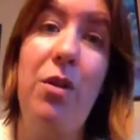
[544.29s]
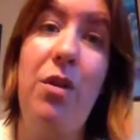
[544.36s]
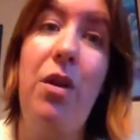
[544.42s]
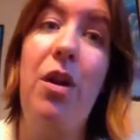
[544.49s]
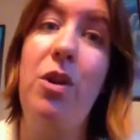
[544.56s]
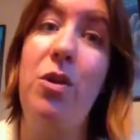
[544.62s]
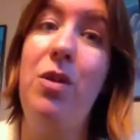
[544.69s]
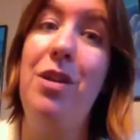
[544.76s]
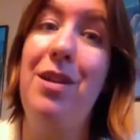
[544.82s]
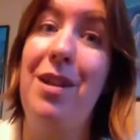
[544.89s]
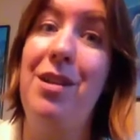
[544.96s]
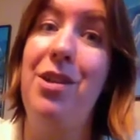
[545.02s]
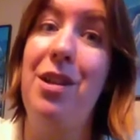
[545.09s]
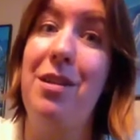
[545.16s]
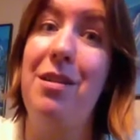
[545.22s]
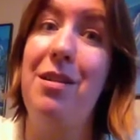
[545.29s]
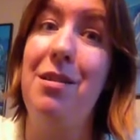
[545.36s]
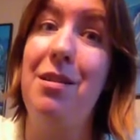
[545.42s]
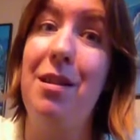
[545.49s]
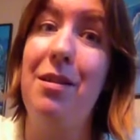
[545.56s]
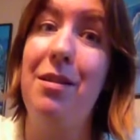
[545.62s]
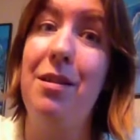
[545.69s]
or not you can digest these
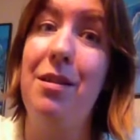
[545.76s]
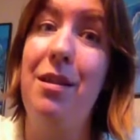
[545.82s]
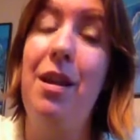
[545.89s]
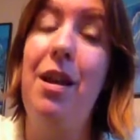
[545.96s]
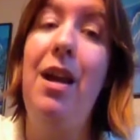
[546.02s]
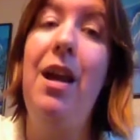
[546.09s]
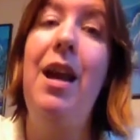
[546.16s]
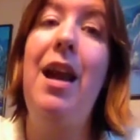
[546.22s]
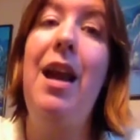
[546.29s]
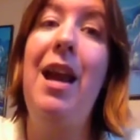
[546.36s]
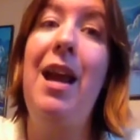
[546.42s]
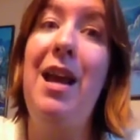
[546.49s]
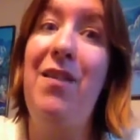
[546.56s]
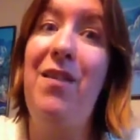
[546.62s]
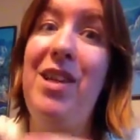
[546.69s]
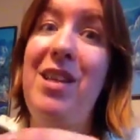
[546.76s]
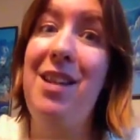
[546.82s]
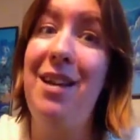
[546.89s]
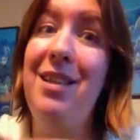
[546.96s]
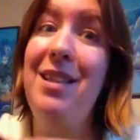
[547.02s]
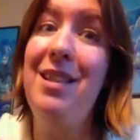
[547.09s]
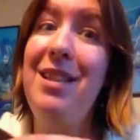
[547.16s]
things. If it
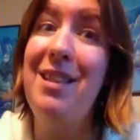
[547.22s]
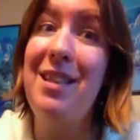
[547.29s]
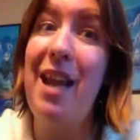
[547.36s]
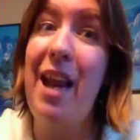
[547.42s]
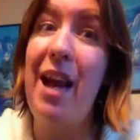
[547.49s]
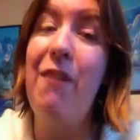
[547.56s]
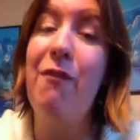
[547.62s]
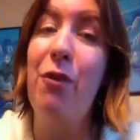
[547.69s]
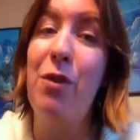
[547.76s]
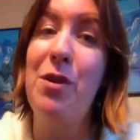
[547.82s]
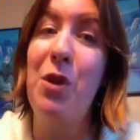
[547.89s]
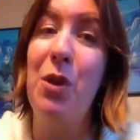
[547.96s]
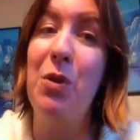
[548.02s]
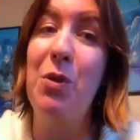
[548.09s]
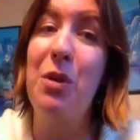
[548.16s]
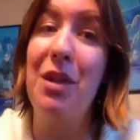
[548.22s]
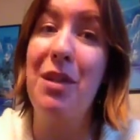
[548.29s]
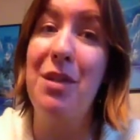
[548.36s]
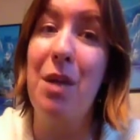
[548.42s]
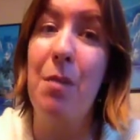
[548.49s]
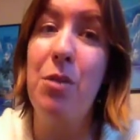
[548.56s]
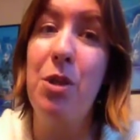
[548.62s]
doesn't say for internal
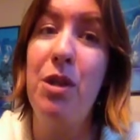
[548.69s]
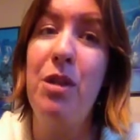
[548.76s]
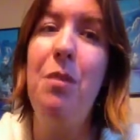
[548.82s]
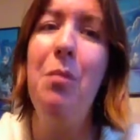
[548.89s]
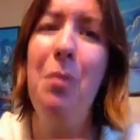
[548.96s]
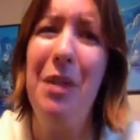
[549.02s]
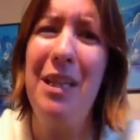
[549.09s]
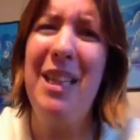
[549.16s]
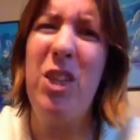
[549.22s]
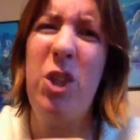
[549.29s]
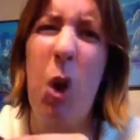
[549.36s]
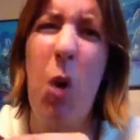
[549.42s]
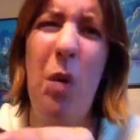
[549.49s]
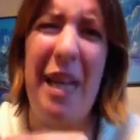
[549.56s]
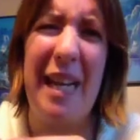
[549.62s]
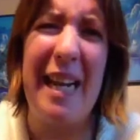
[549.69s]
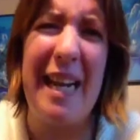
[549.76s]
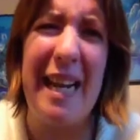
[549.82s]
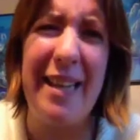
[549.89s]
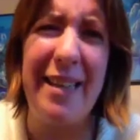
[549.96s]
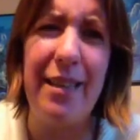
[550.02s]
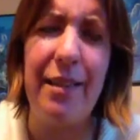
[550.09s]
consumption, please don't eat
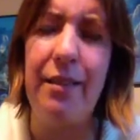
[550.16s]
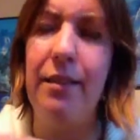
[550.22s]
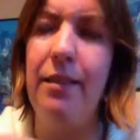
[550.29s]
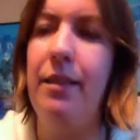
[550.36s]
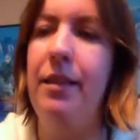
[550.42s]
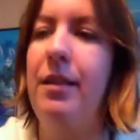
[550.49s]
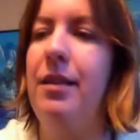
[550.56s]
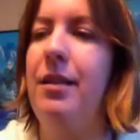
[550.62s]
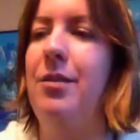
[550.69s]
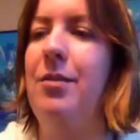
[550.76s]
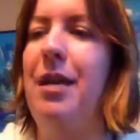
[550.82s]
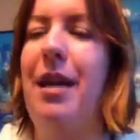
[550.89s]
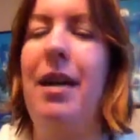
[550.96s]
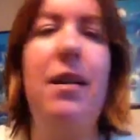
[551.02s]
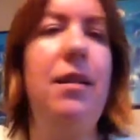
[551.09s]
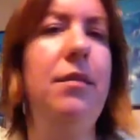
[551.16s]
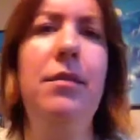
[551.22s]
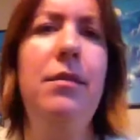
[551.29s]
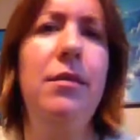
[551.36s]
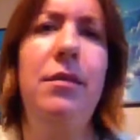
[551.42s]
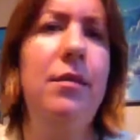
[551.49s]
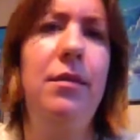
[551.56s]
it. Okay?
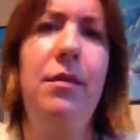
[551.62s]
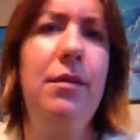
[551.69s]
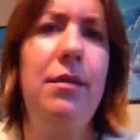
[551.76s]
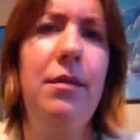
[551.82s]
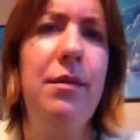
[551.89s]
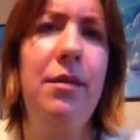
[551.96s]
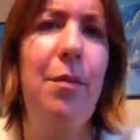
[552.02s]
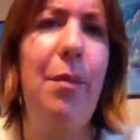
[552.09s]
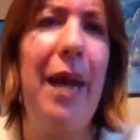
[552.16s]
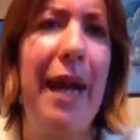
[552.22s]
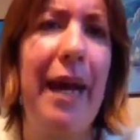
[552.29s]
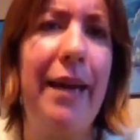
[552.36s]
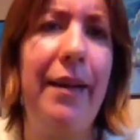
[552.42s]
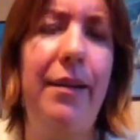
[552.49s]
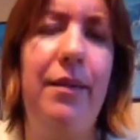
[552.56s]
Bad.